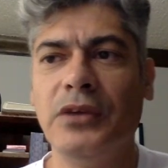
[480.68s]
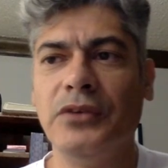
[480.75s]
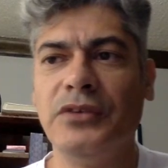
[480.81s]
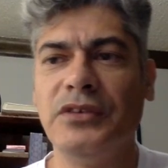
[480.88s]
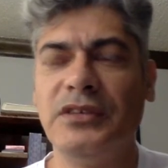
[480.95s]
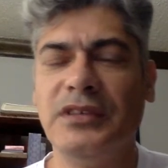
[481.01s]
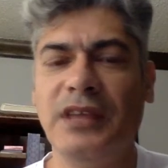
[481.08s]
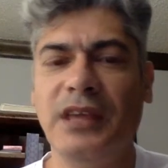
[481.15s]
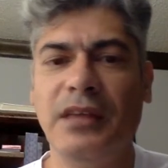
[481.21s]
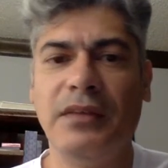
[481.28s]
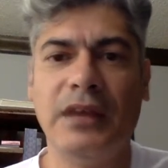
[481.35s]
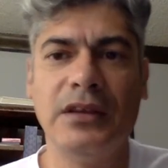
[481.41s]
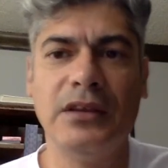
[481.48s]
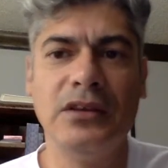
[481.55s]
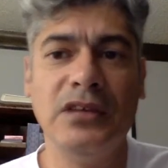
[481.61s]
where you see
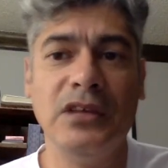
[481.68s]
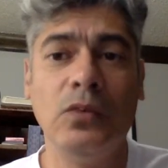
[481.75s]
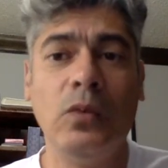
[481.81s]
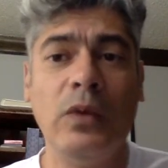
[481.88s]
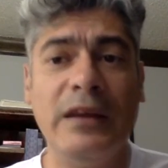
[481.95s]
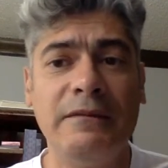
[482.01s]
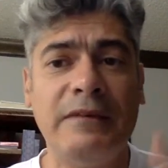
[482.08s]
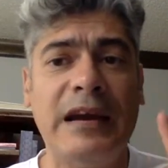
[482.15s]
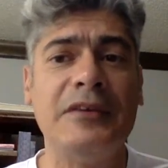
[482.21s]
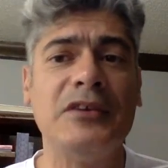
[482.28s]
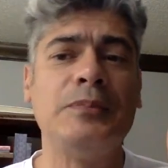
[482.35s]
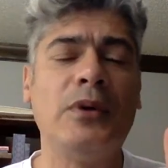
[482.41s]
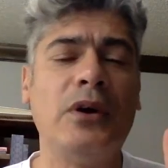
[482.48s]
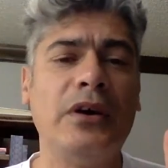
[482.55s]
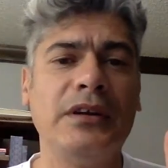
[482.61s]
that you need one
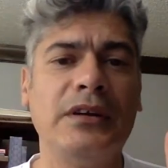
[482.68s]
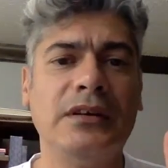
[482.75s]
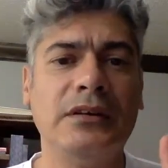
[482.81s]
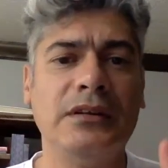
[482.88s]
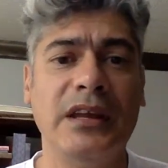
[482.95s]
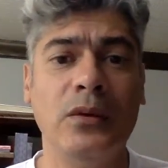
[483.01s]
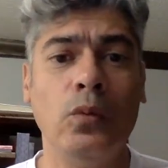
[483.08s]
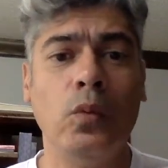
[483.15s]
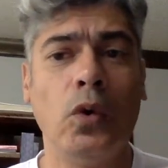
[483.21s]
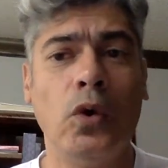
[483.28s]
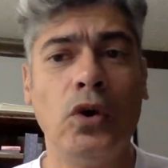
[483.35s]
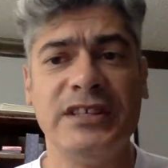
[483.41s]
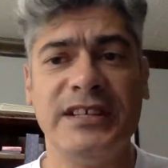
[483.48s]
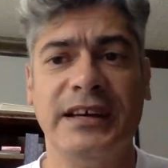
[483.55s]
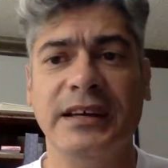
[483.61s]
virus particle in
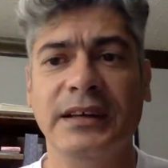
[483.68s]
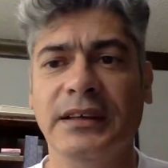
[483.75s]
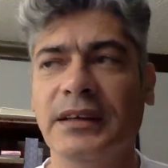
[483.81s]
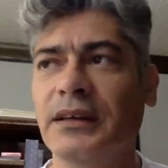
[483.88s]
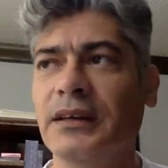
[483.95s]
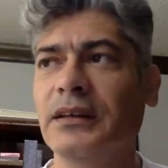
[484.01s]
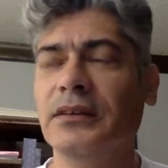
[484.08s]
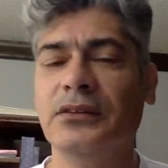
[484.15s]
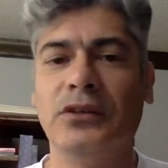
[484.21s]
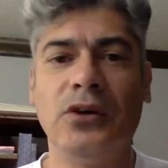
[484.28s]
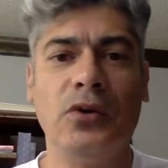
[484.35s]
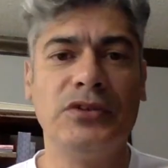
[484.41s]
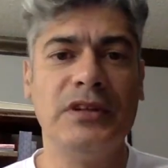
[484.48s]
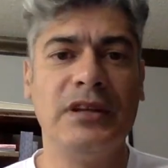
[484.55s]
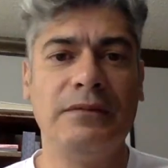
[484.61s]
water to
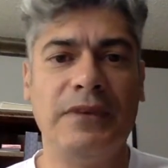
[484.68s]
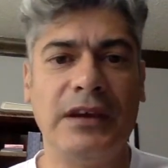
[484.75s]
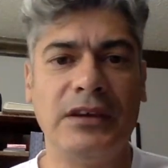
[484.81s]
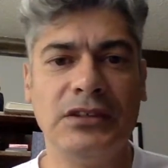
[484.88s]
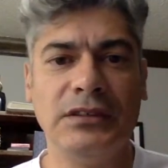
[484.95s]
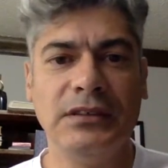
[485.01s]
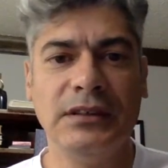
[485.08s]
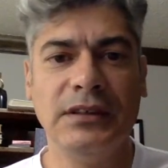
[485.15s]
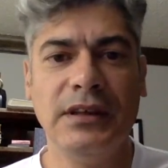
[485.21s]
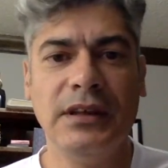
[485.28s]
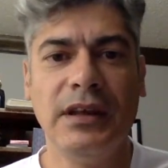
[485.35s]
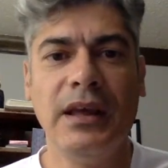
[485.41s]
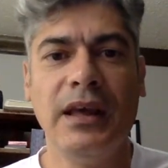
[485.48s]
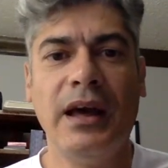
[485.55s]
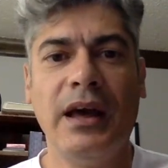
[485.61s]
cause an infection,
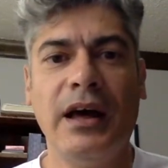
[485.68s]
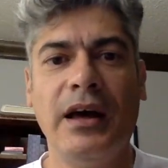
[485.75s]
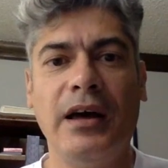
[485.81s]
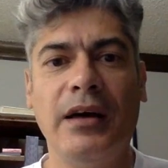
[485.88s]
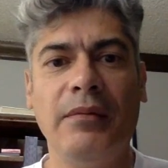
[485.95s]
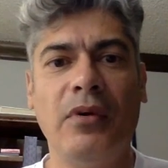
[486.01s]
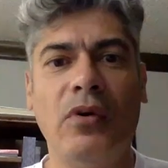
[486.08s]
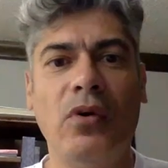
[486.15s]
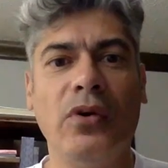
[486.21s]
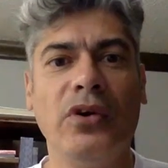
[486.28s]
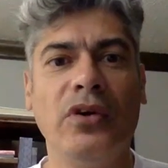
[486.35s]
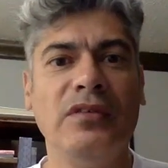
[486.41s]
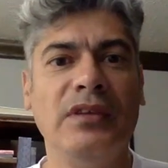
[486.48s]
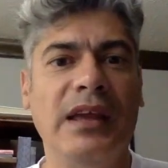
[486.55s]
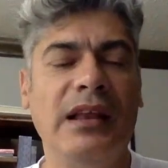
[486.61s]
or
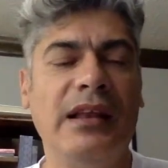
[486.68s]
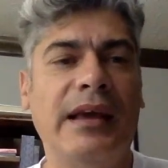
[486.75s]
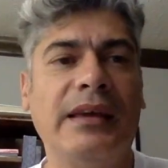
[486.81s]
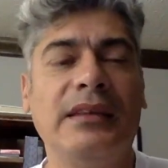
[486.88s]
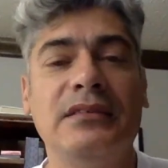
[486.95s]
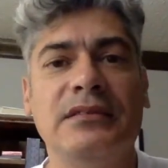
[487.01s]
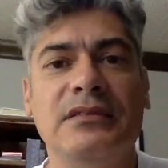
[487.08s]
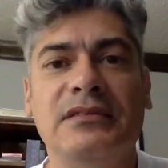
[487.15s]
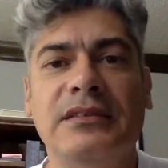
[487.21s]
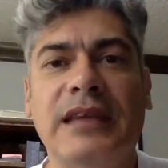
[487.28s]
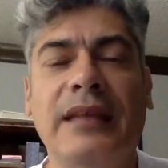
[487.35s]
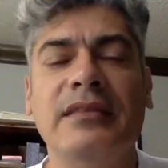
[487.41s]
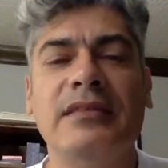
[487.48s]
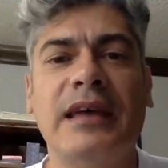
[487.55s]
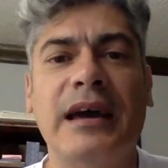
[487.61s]
you need like
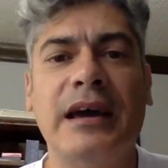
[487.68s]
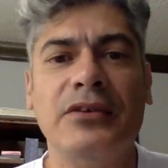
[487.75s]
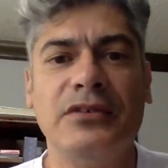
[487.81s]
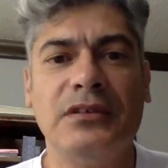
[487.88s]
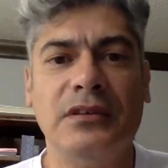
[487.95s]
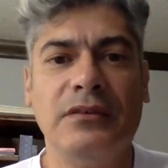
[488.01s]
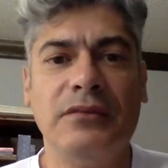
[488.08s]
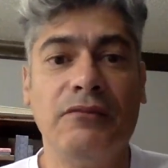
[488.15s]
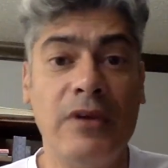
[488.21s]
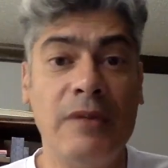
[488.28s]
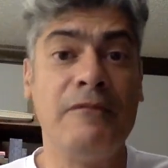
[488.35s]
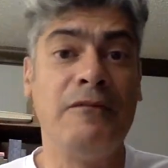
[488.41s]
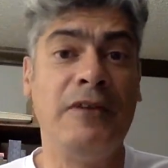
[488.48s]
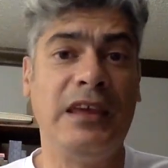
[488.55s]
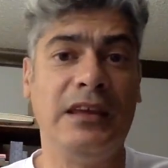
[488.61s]
10,000
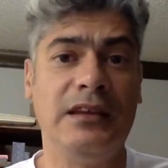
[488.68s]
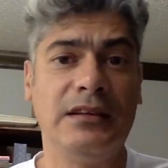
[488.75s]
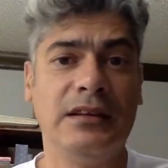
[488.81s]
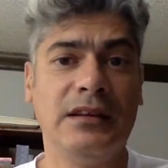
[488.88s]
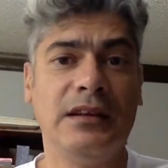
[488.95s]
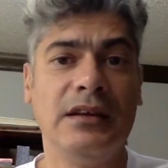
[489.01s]
from feed,